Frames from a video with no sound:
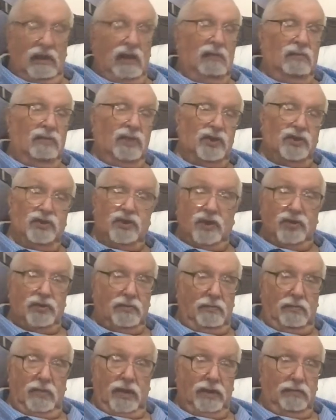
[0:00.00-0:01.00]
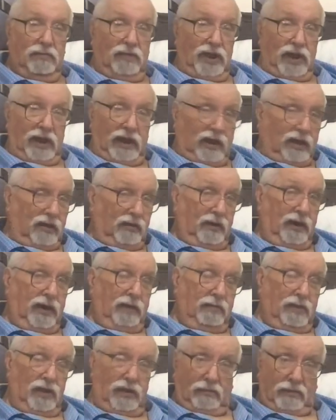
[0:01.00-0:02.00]
this doesn't make me angry,
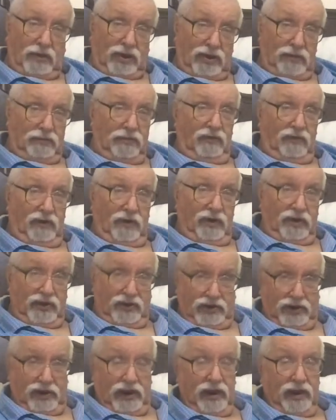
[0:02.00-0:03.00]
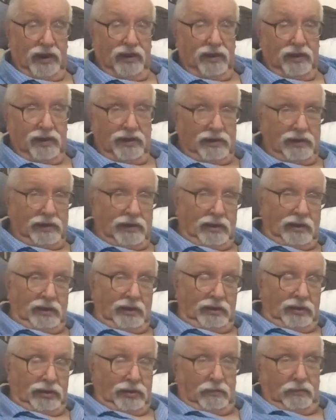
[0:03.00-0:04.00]
but it makes me very sad
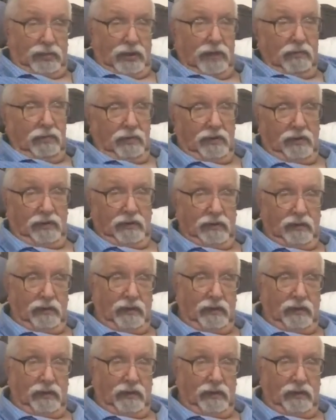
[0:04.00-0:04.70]
that people